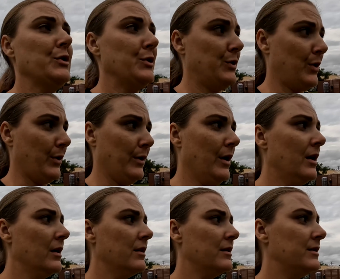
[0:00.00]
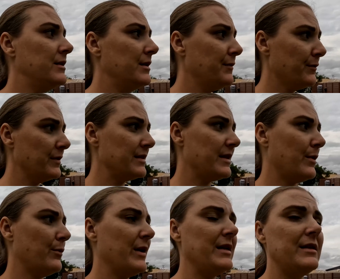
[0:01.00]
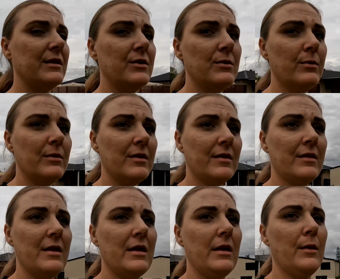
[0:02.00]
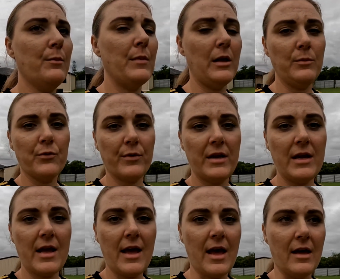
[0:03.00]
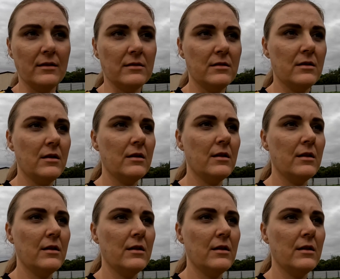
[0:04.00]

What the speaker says: So the difference that we did with the mulberry and